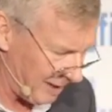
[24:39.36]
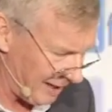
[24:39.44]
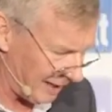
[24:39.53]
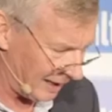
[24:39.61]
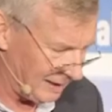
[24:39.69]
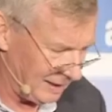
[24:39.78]

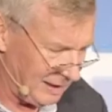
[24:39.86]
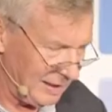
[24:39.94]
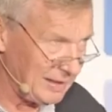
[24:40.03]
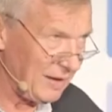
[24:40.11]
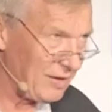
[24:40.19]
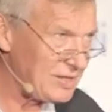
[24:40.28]
better.
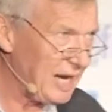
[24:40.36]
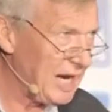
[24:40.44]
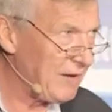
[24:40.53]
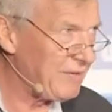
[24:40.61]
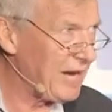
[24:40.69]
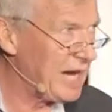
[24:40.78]
You know, the
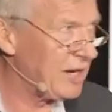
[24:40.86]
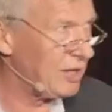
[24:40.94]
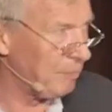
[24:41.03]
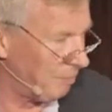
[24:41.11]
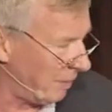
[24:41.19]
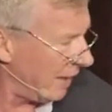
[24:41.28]
day of going to the
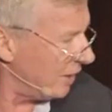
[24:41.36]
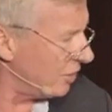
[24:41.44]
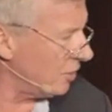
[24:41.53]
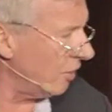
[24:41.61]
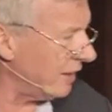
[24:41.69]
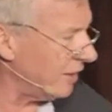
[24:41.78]
bloody
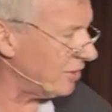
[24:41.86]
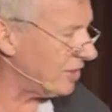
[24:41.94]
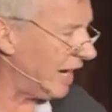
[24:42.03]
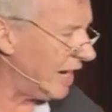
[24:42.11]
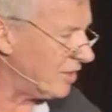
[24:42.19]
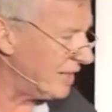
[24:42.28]
stock
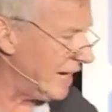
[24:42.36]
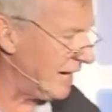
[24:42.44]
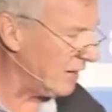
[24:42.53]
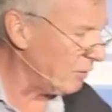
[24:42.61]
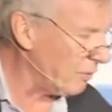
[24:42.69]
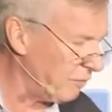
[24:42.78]
exchange and
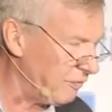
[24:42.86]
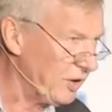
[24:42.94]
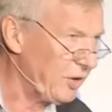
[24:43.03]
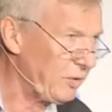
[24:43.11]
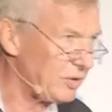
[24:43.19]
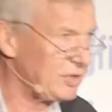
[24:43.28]
getting a
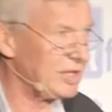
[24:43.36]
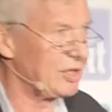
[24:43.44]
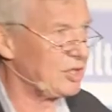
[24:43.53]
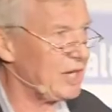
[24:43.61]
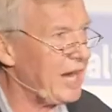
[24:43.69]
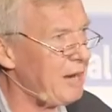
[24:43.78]
referral to see a
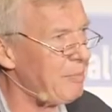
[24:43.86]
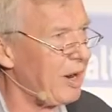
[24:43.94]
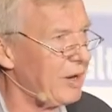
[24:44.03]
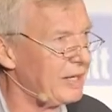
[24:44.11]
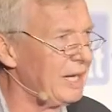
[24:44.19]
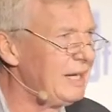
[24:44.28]
share
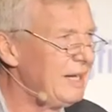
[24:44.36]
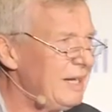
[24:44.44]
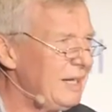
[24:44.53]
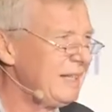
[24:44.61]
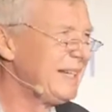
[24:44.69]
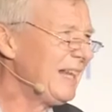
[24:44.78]
broker,
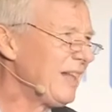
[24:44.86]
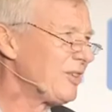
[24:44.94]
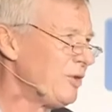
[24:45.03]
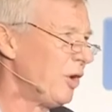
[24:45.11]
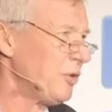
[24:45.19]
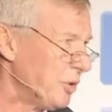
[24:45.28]
you know, let's
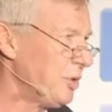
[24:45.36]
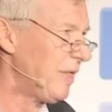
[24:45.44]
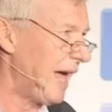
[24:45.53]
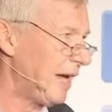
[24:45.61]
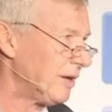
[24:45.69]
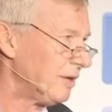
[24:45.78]
not do
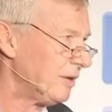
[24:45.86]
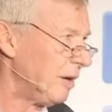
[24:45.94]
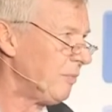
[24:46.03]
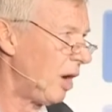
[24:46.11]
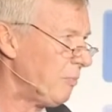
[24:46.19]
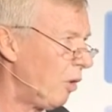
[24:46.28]
that.
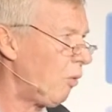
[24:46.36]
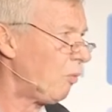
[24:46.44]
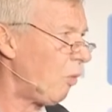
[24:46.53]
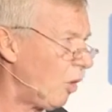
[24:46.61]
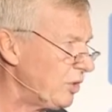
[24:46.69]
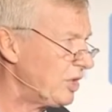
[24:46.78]
I'm not
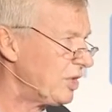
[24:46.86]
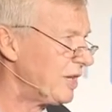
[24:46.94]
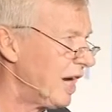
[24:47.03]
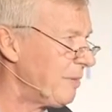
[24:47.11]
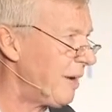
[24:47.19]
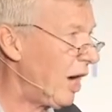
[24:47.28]
wanting to
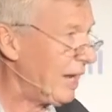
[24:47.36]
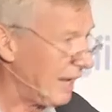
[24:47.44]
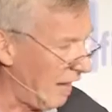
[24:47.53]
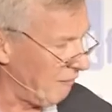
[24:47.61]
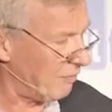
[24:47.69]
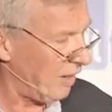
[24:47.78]
go back. I
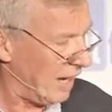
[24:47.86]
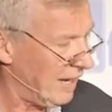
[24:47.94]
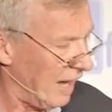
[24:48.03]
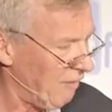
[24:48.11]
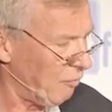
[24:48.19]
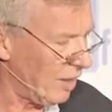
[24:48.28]

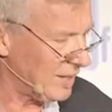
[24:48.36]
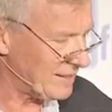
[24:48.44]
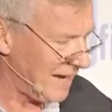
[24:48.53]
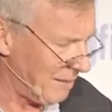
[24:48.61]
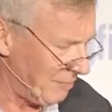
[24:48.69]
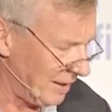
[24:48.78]
love what is
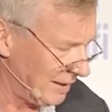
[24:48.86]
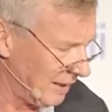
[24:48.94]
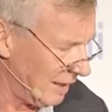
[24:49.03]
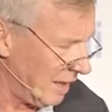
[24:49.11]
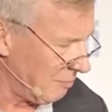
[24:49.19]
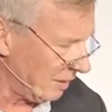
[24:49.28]
happening,
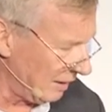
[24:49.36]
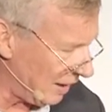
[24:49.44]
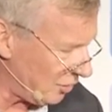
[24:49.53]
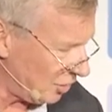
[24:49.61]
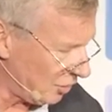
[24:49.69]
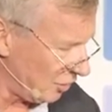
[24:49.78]
but
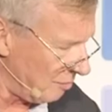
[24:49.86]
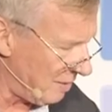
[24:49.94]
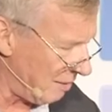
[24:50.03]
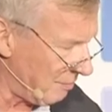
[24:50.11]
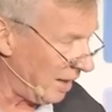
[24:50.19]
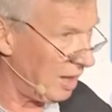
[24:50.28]
let's just
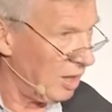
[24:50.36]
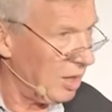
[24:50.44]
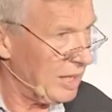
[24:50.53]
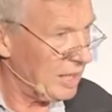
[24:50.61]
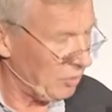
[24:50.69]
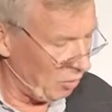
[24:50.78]
remember,
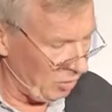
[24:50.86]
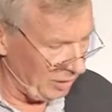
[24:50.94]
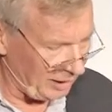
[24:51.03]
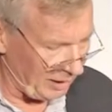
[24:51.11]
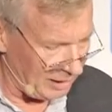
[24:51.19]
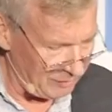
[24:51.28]
in all the
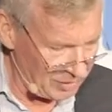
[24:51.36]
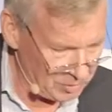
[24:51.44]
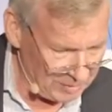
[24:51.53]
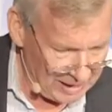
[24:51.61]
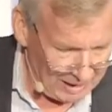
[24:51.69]
cleverness we